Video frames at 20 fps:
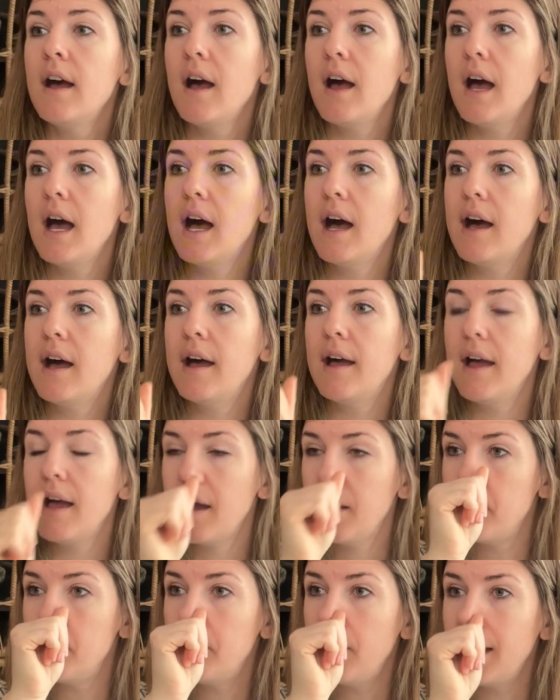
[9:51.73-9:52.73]

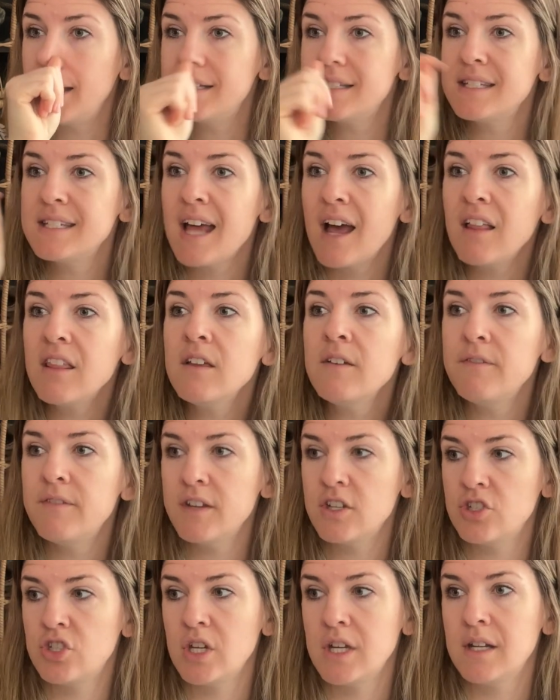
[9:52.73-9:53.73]
a
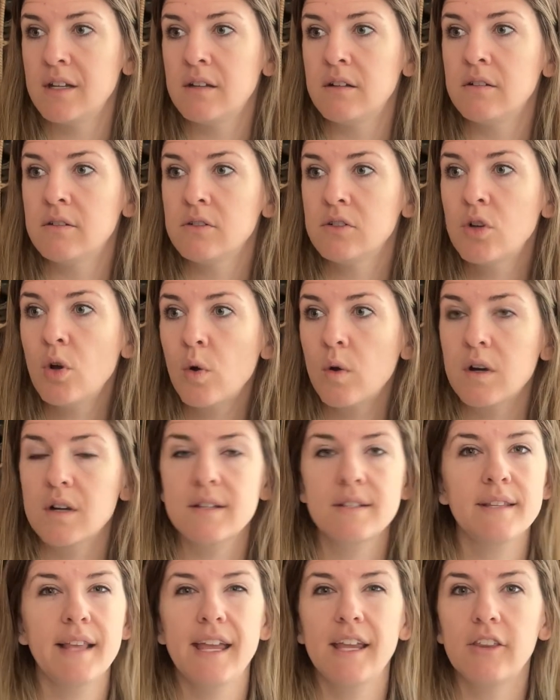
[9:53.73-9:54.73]
television
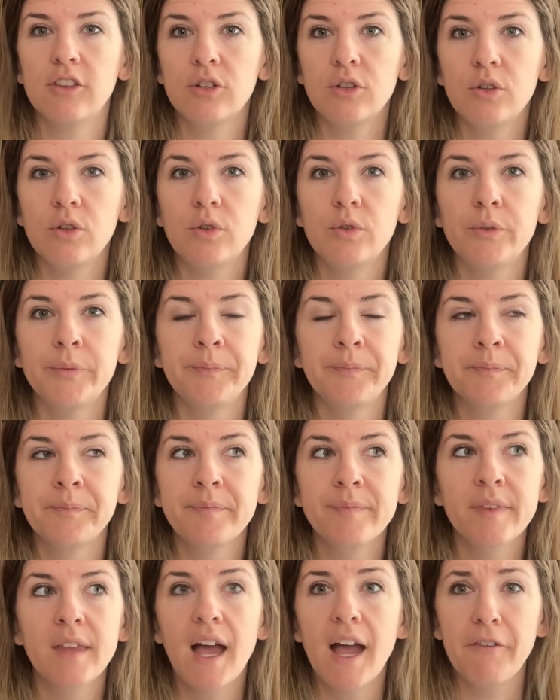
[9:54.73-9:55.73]
course, like through,
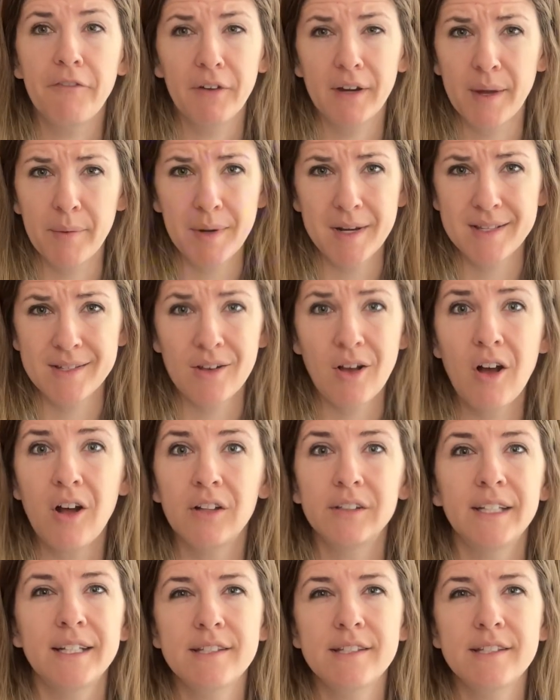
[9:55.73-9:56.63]
I forget what it's called.